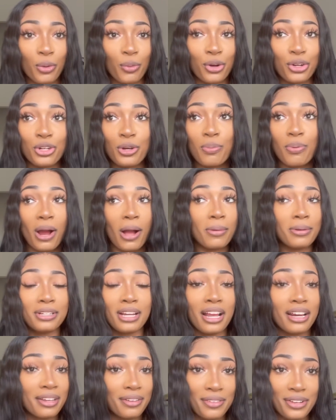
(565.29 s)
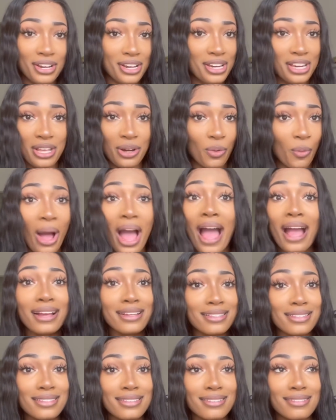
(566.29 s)
where you're probably not even gonna need a
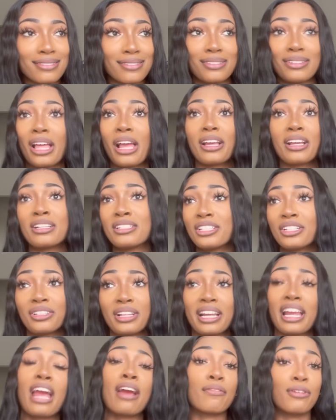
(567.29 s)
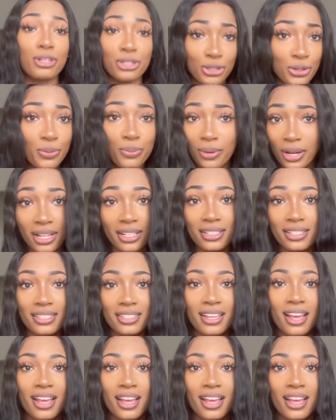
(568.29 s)
wax like until like every 2 months.